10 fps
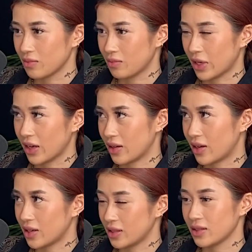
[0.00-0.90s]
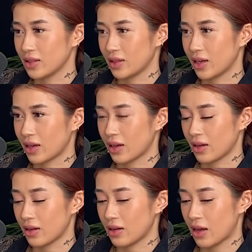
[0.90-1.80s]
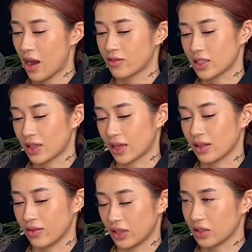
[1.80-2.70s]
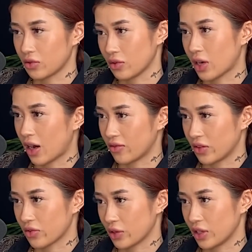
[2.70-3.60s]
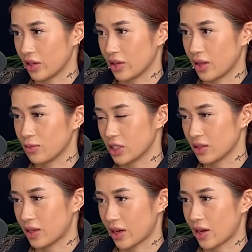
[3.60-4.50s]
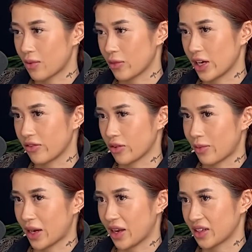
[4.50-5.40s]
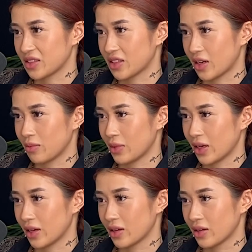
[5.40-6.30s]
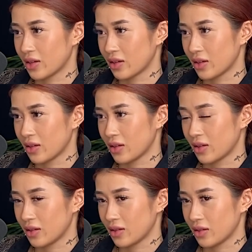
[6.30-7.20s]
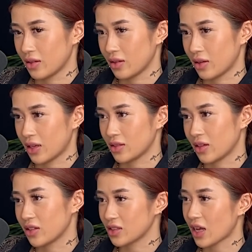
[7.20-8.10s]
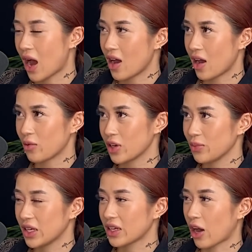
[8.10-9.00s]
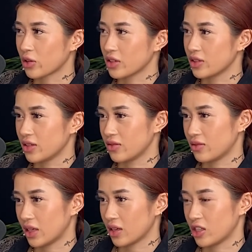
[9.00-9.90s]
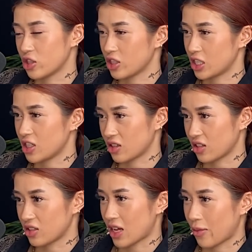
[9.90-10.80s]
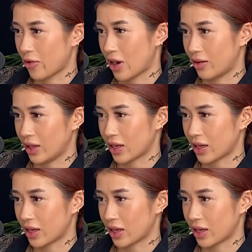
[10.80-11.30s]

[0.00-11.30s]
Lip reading: But honestly, like after like living through coffee for a year, I'm just like, I'm ready for my next step. Like, And so I want to be calculative, like, and strategic this time around.